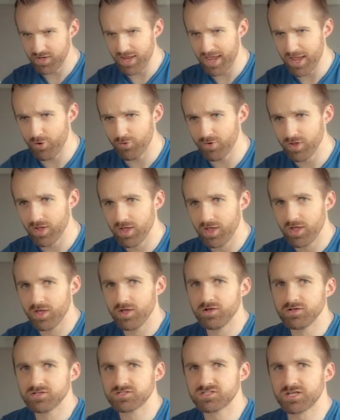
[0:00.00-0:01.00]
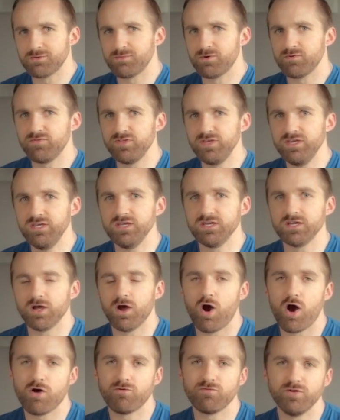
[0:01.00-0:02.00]
Now, some of
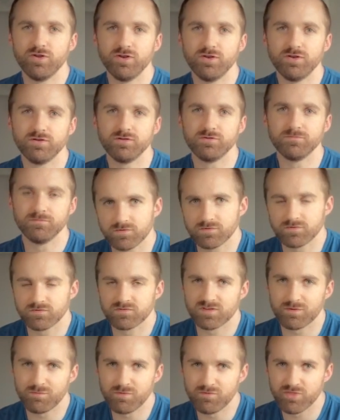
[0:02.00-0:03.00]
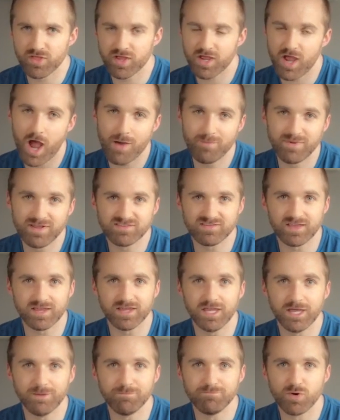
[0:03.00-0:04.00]
the comments I
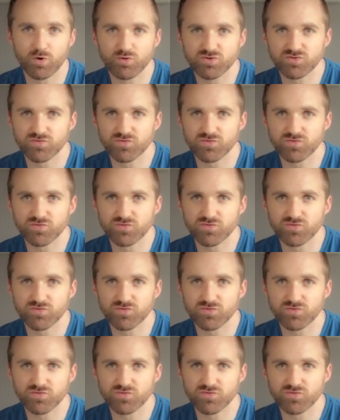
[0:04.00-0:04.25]
get